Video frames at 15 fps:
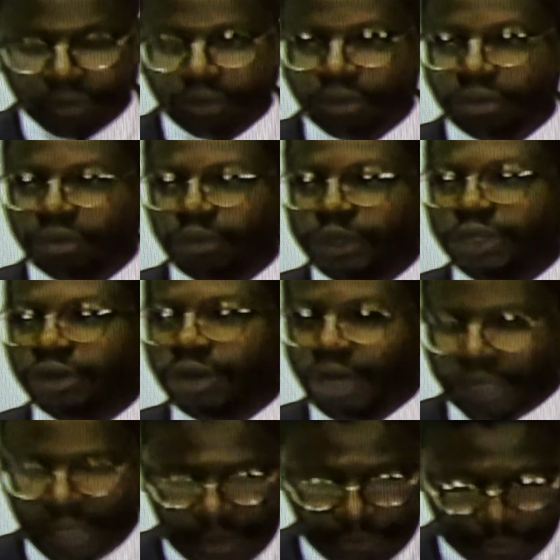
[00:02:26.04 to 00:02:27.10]
When you look
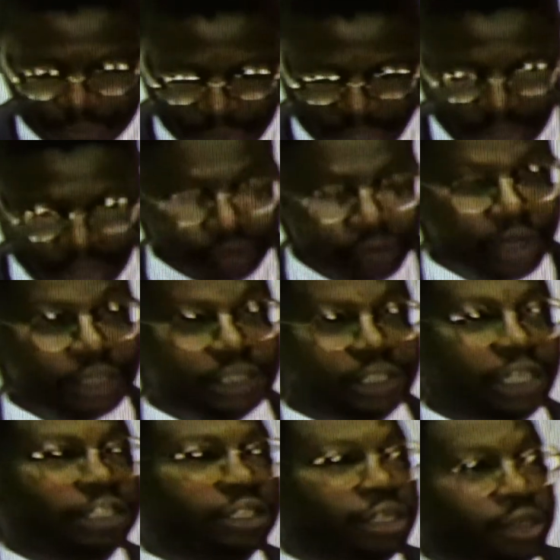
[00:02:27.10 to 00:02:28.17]
at
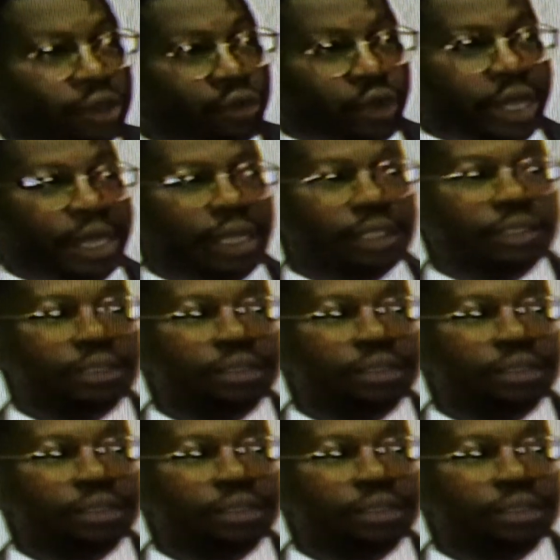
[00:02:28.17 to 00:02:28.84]
360 degrees,